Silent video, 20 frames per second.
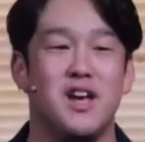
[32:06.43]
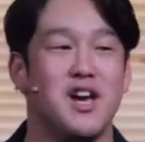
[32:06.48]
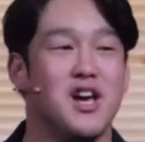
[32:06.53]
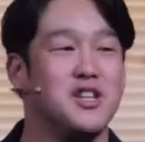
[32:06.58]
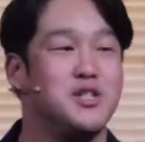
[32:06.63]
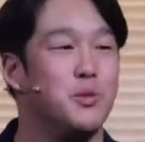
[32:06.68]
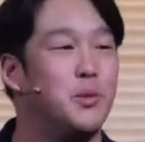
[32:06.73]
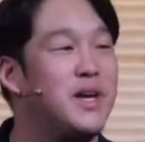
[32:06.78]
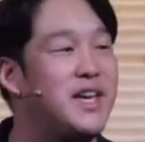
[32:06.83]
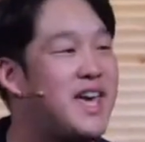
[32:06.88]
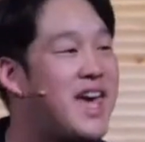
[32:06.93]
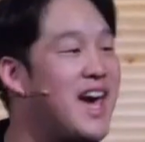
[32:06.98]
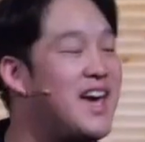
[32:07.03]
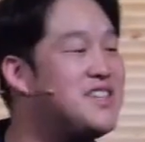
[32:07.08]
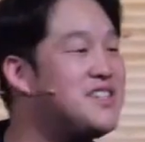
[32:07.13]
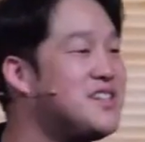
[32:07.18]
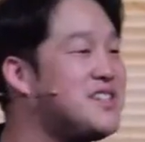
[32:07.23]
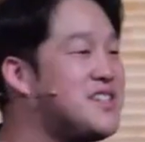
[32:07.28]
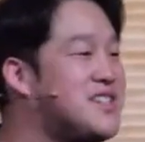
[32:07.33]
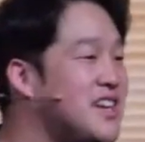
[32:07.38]
So we can't
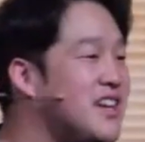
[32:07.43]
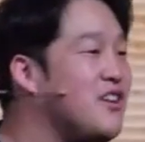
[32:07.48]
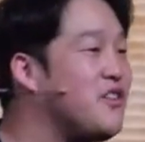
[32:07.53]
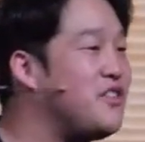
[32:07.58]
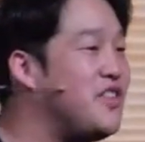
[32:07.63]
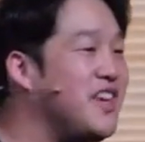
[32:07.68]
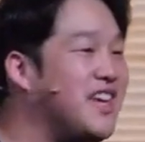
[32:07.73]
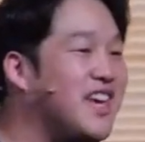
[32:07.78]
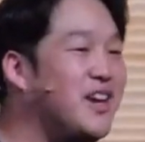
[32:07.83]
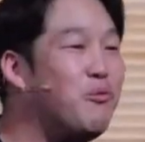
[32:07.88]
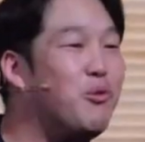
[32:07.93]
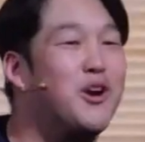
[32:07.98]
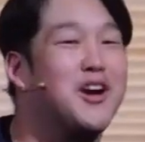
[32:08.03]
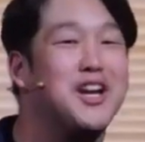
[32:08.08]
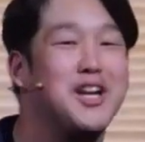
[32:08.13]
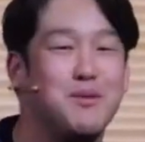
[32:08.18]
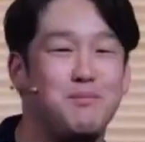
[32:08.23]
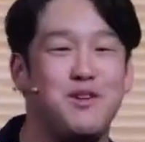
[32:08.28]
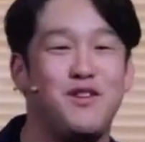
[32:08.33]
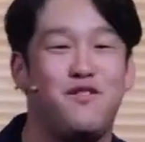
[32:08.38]
just sit here thinking we're going
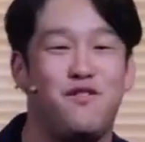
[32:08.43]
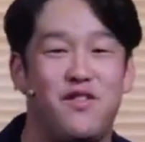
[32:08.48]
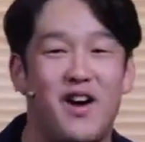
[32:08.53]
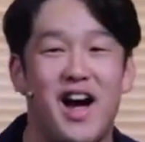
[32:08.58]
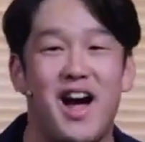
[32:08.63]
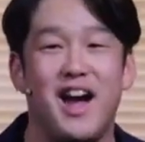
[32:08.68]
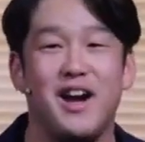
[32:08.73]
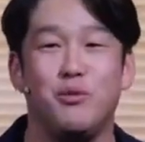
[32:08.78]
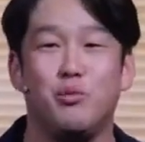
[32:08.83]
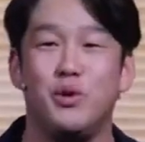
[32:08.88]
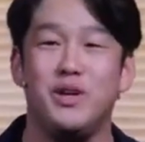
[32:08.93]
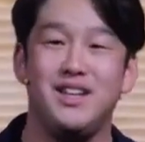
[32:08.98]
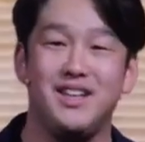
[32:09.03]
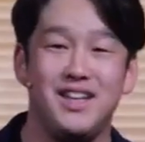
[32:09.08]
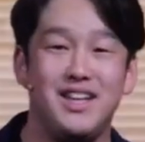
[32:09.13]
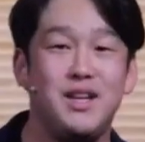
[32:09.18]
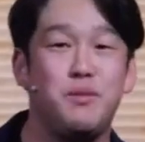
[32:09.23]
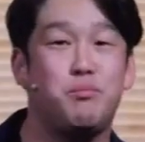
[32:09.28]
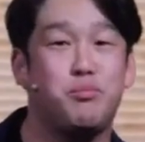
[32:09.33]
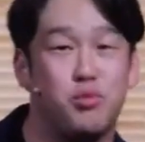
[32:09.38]
to be fine. We
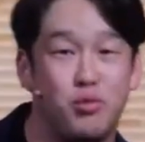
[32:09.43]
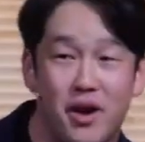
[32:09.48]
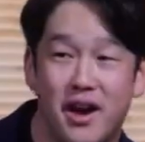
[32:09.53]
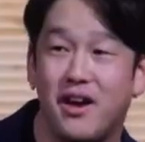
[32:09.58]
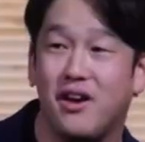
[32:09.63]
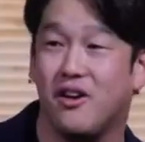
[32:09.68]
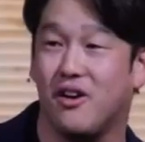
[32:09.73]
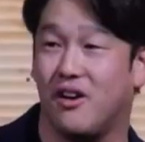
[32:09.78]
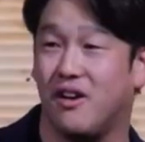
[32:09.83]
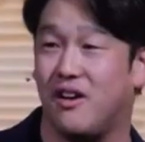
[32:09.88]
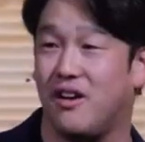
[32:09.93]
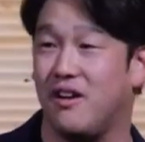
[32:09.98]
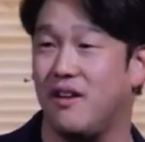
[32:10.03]
need prayer.